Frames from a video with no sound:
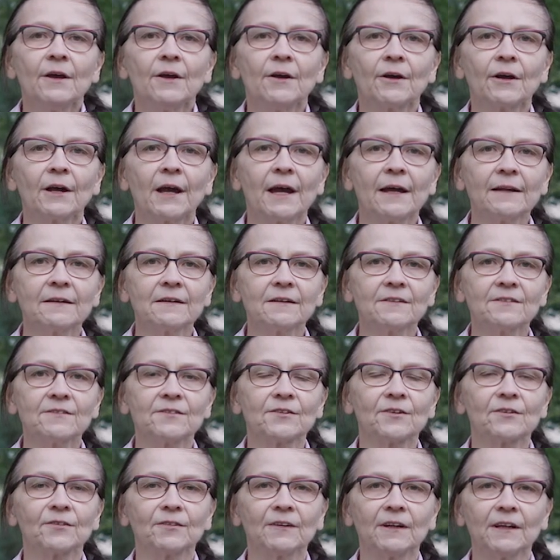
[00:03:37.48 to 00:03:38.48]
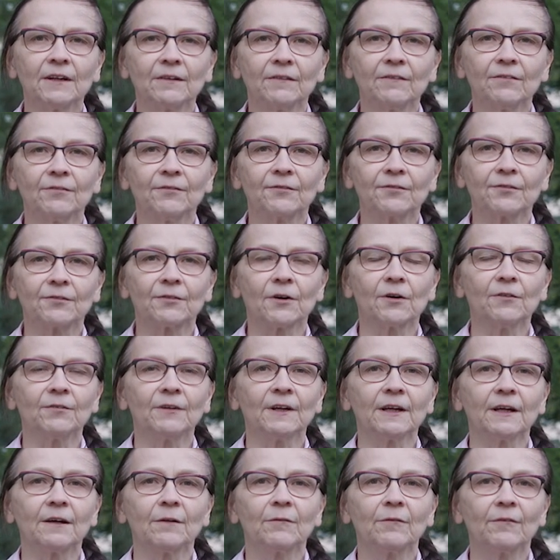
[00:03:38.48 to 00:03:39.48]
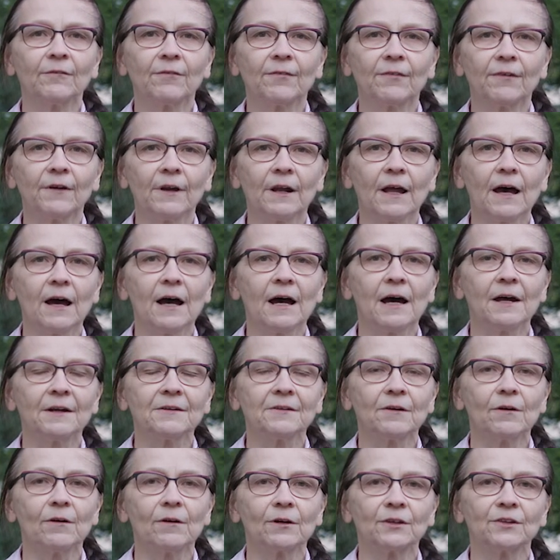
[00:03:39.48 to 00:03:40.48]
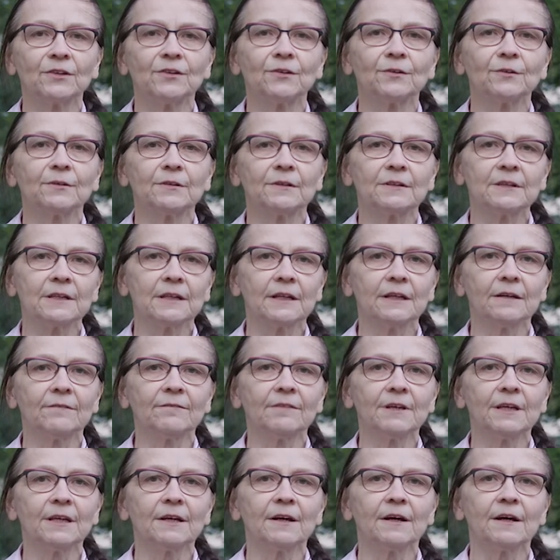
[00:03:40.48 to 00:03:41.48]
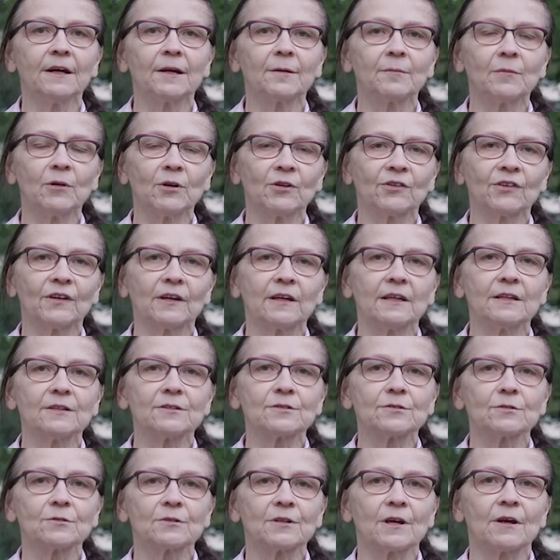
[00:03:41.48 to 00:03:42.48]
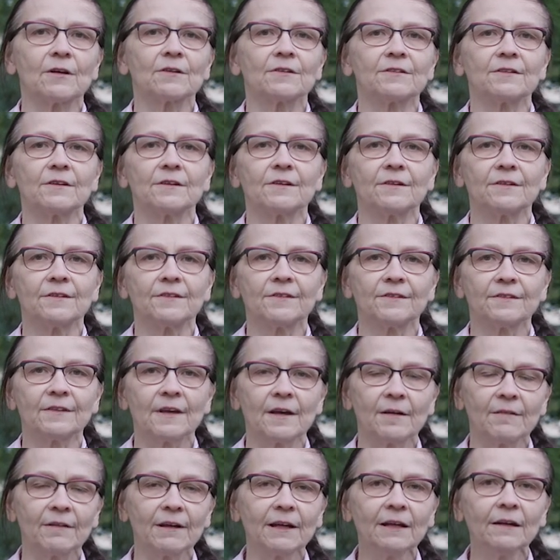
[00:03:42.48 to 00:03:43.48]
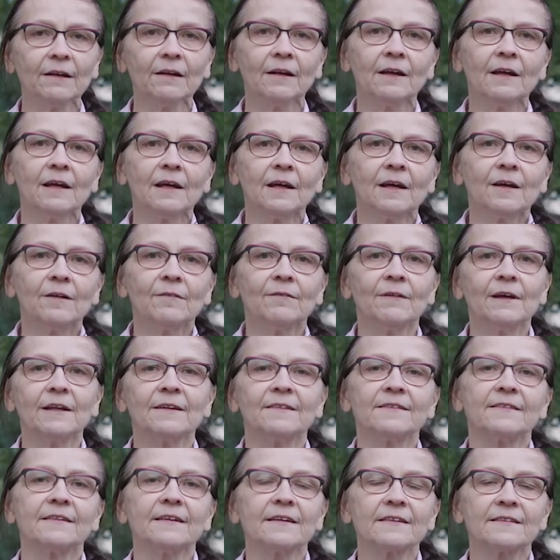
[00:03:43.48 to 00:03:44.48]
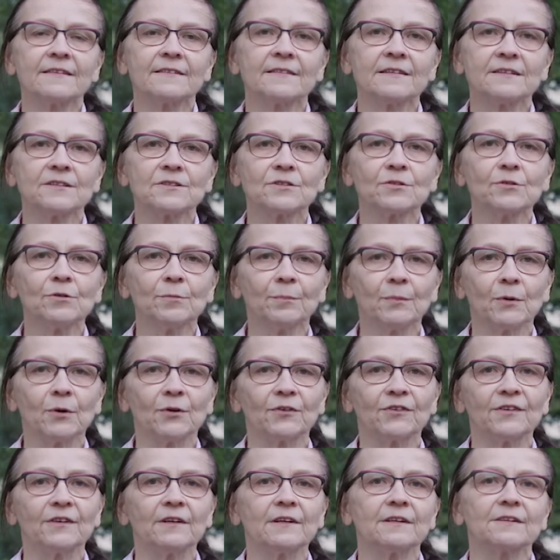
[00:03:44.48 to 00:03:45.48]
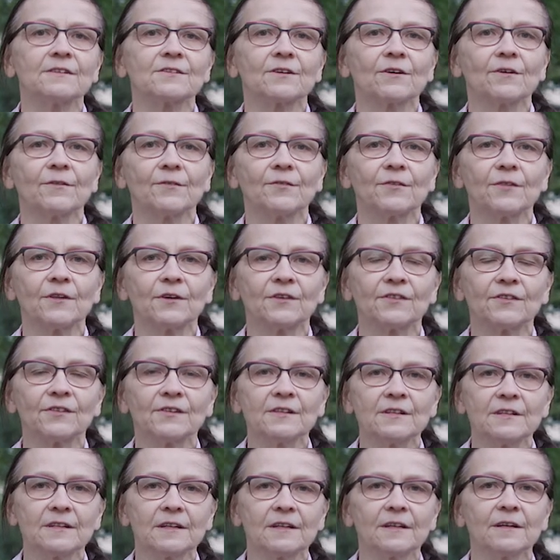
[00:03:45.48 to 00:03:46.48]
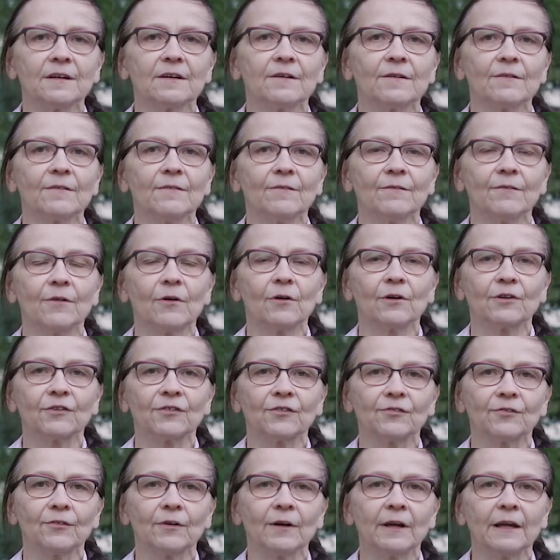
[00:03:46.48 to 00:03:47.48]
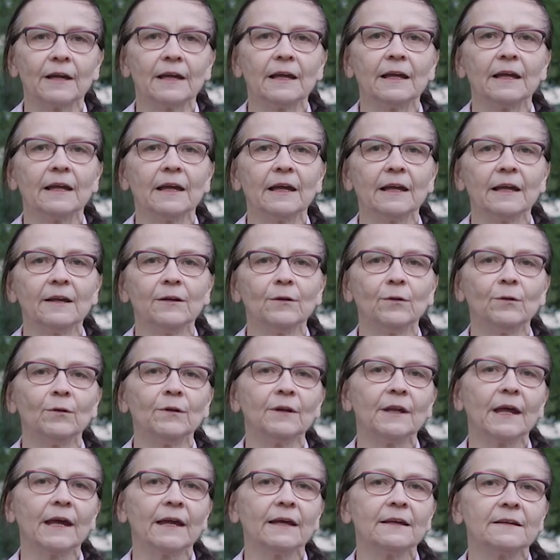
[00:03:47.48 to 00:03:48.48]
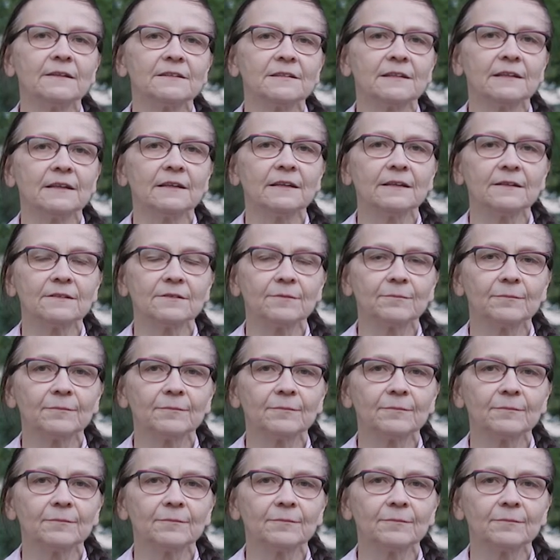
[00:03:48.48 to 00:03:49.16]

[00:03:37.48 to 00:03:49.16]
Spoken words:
A catastrophic flood occurred in Villahermosa in 2007 when 62% of the city was inundated.